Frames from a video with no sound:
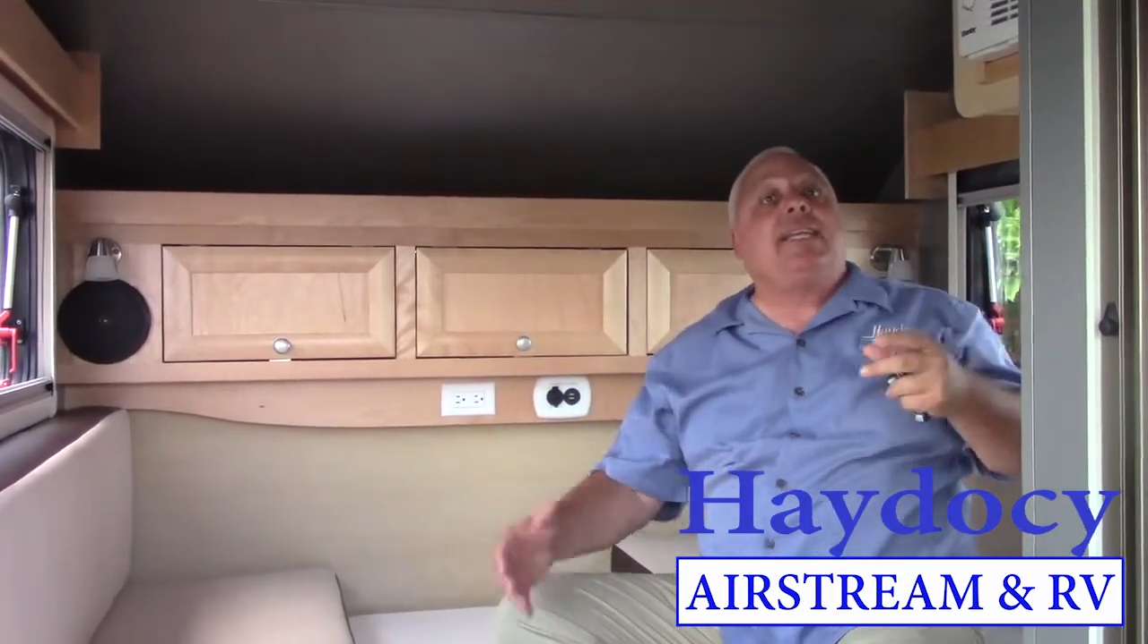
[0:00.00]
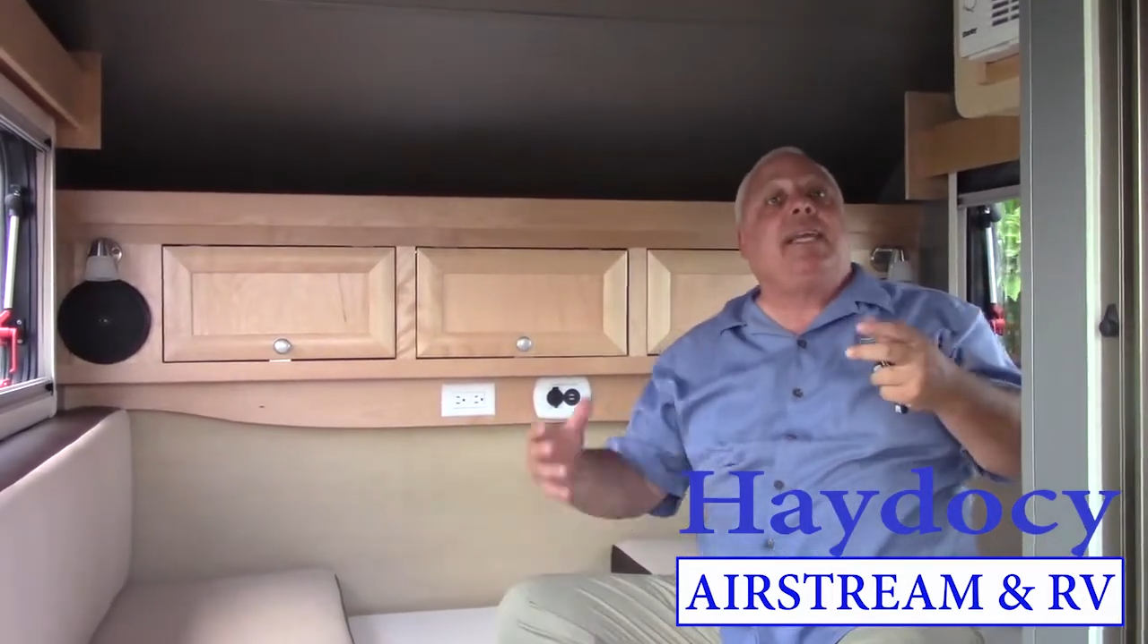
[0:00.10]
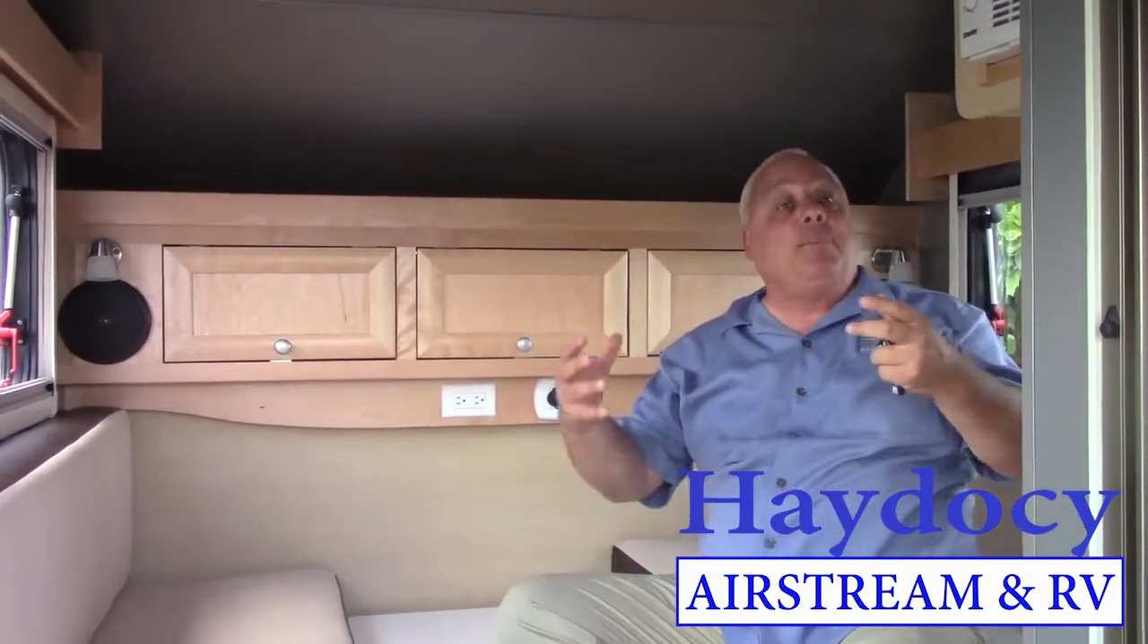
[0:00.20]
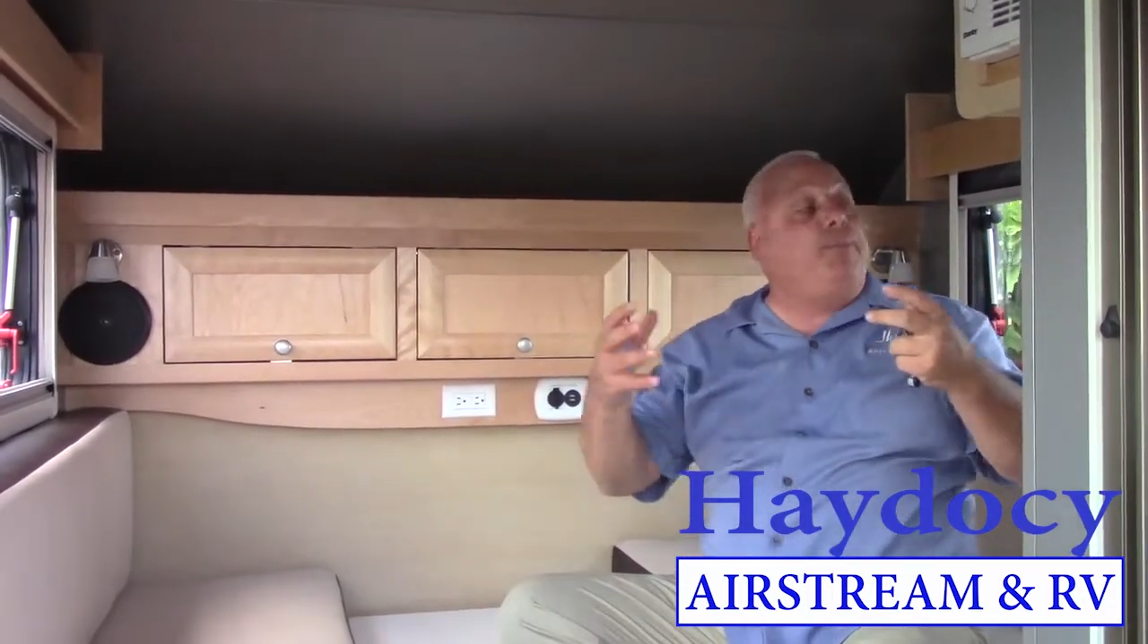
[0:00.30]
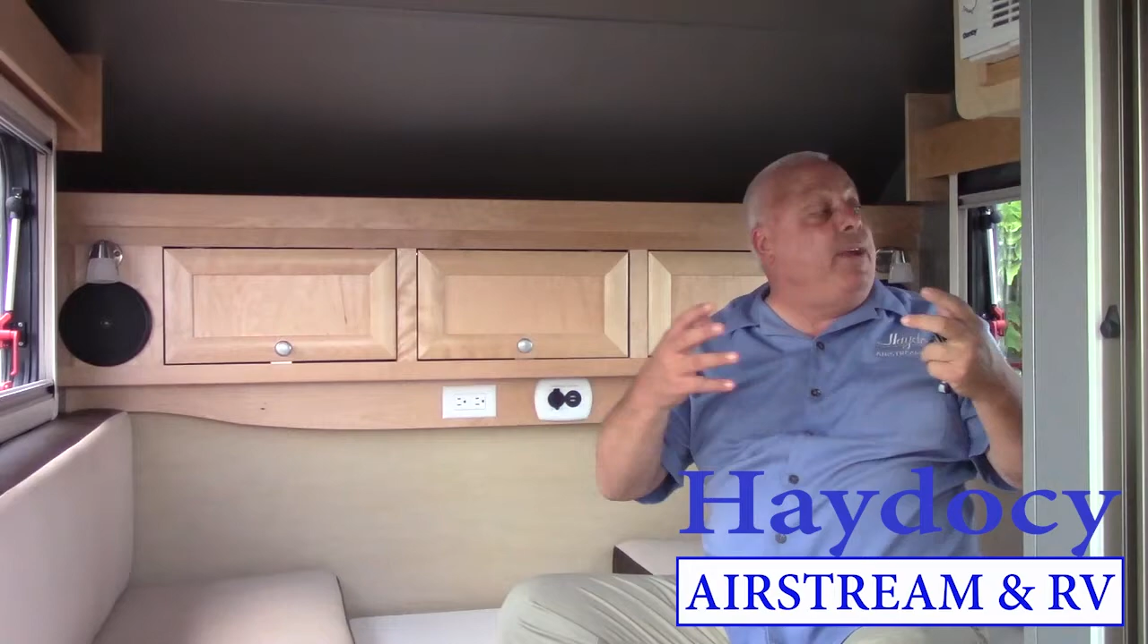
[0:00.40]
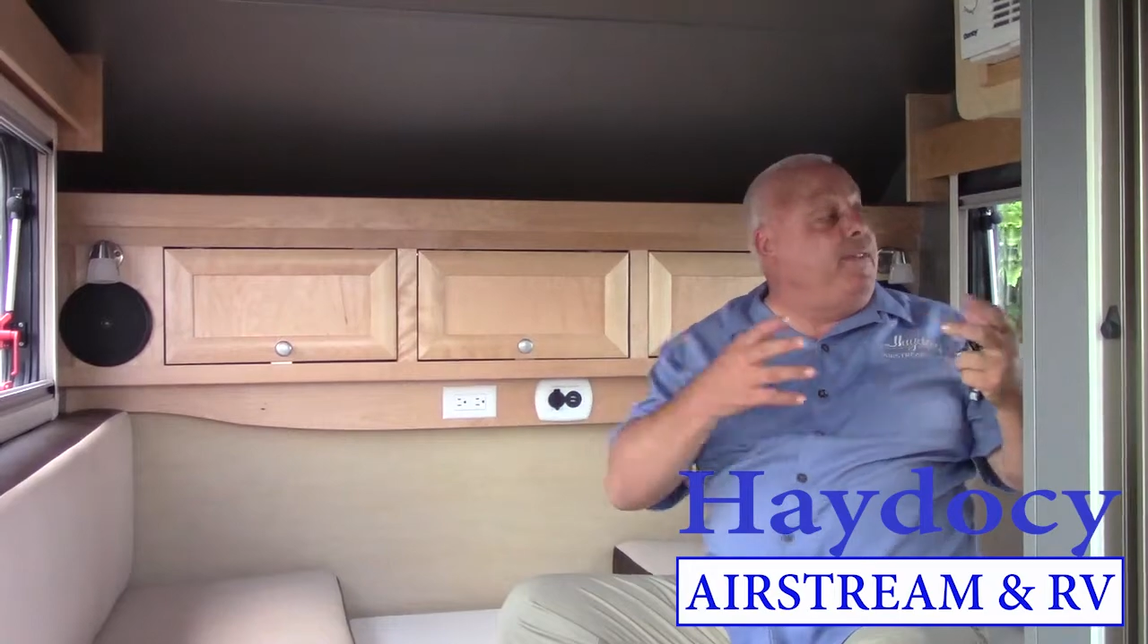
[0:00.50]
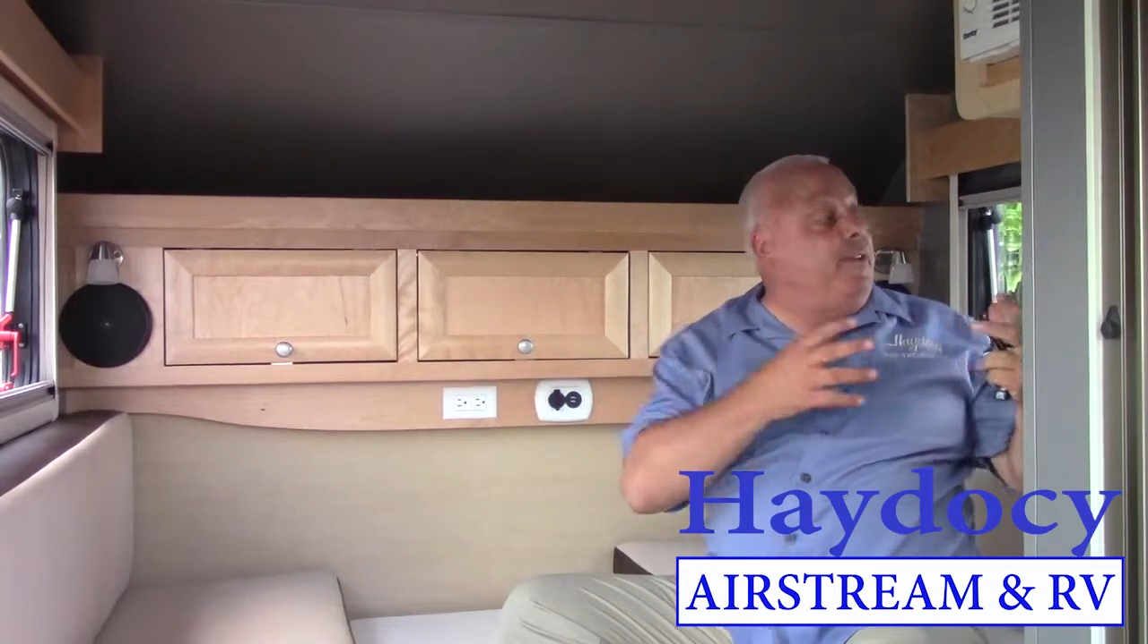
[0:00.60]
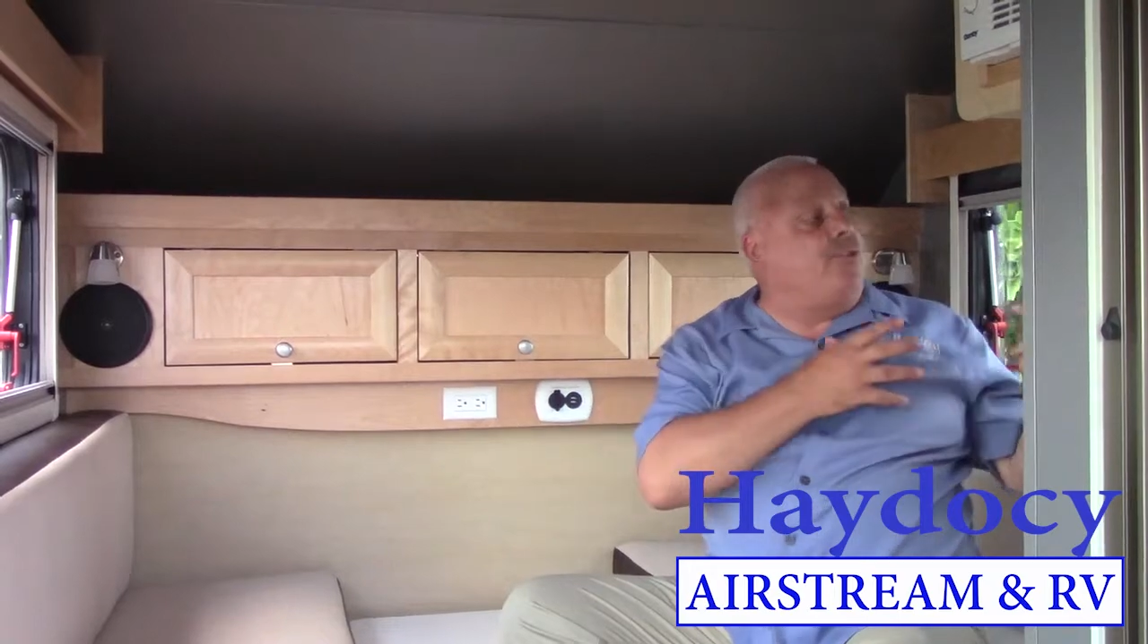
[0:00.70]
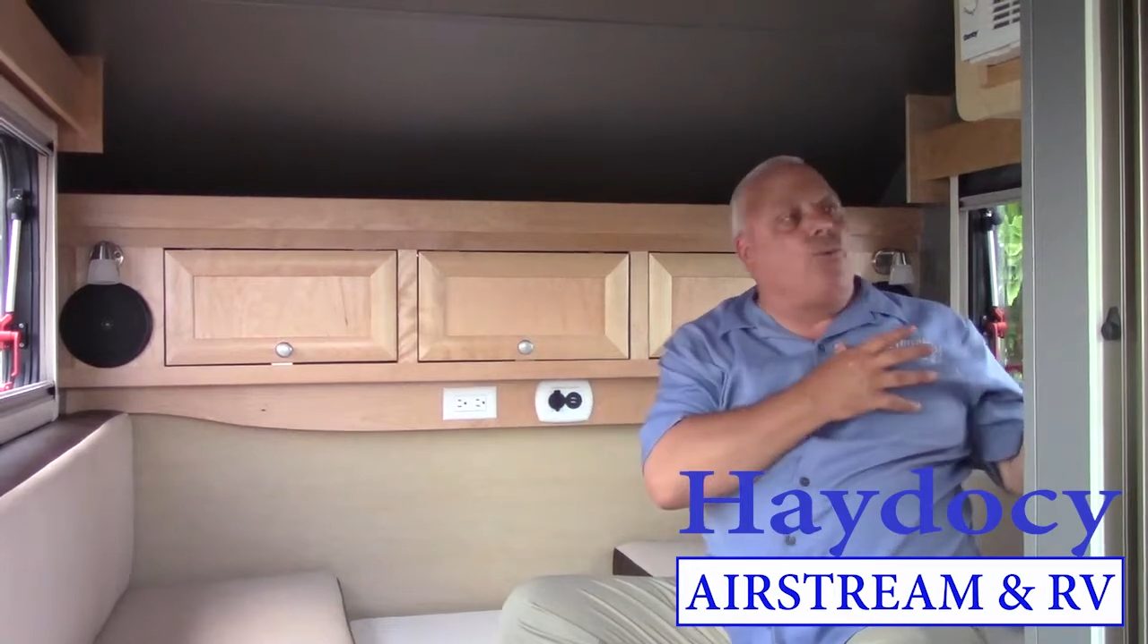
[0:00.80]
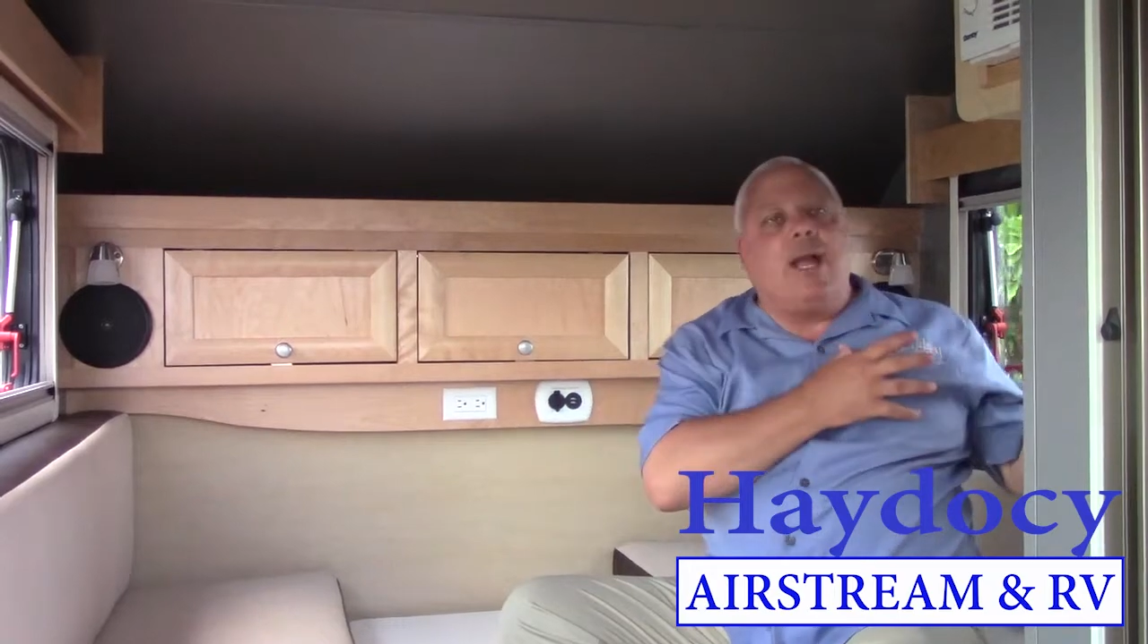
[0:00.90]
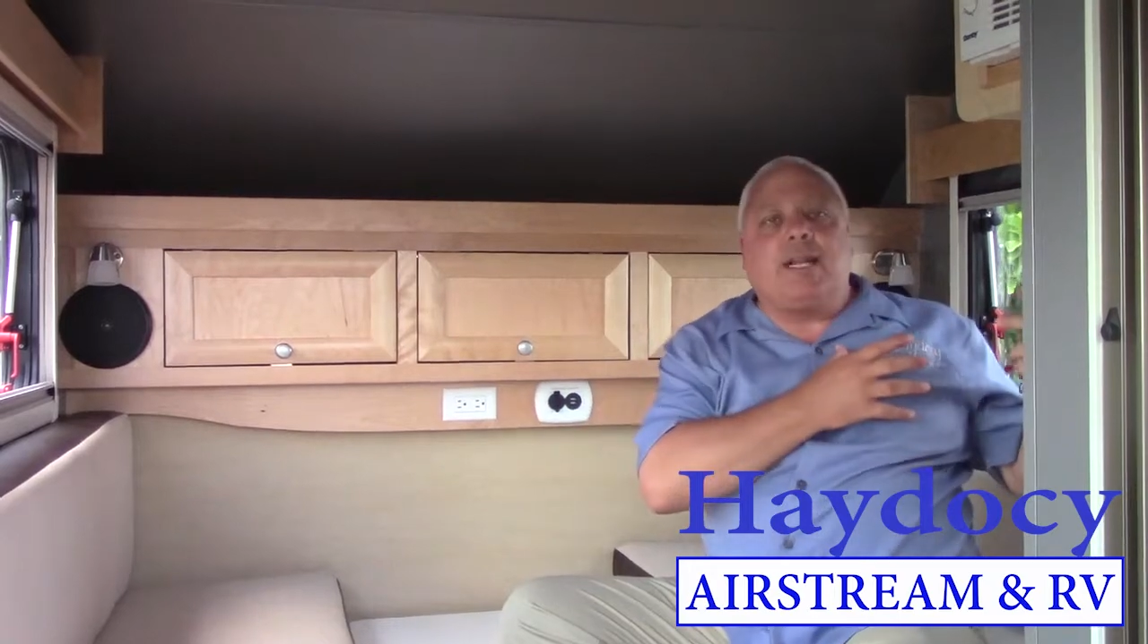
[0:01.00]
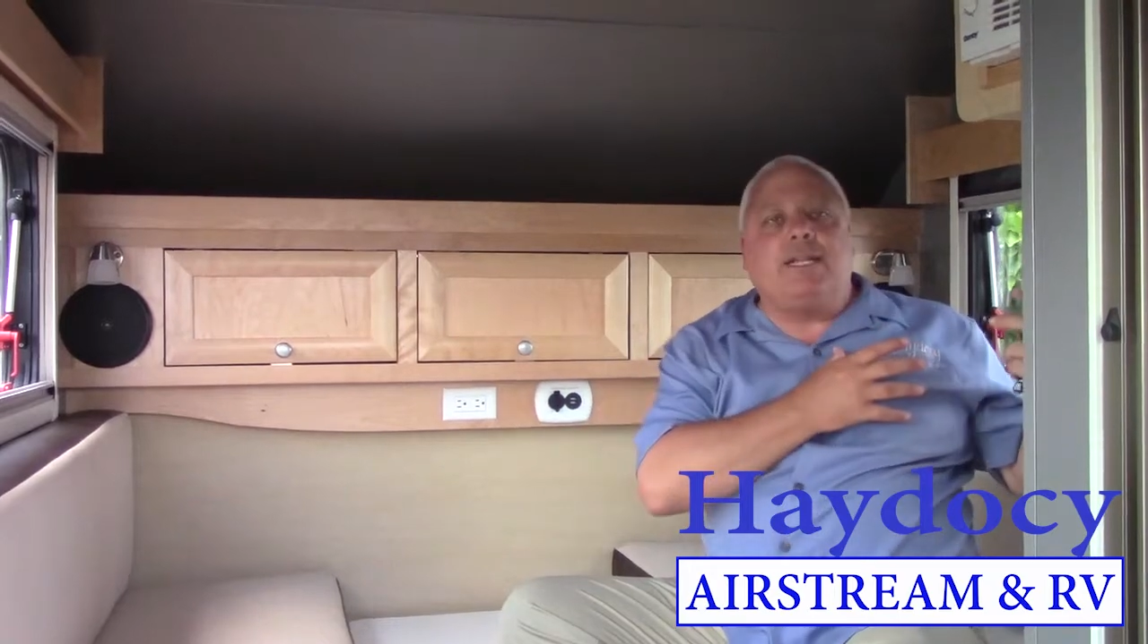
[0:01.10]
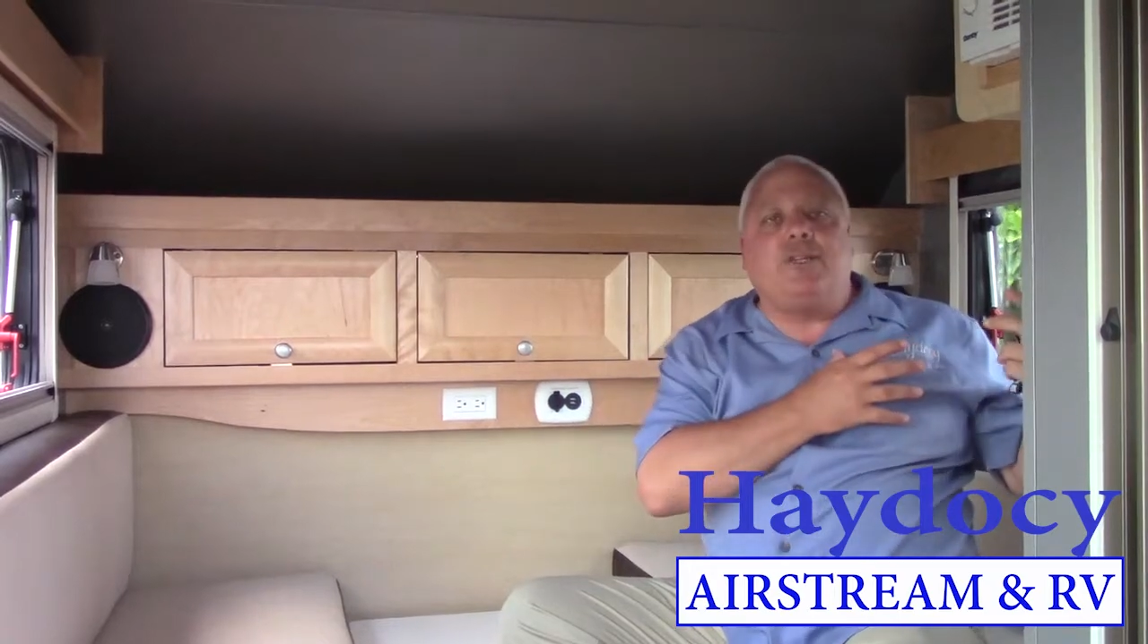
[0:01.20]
it can pivot directly